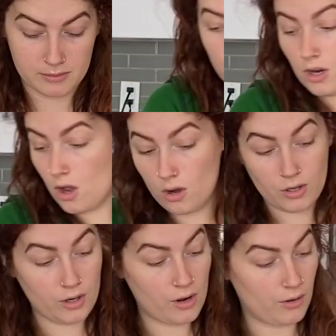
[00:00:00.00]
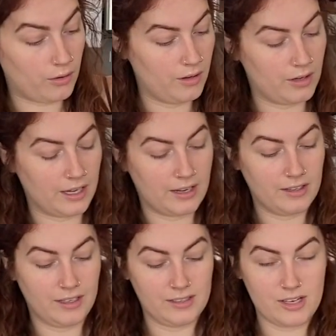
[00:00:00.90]
No. Okay,
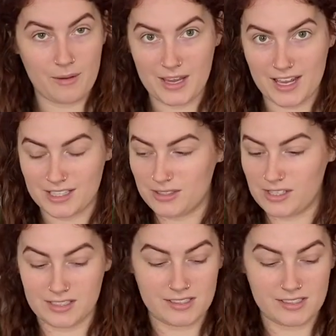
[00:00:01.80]
Claire taught me how to do this.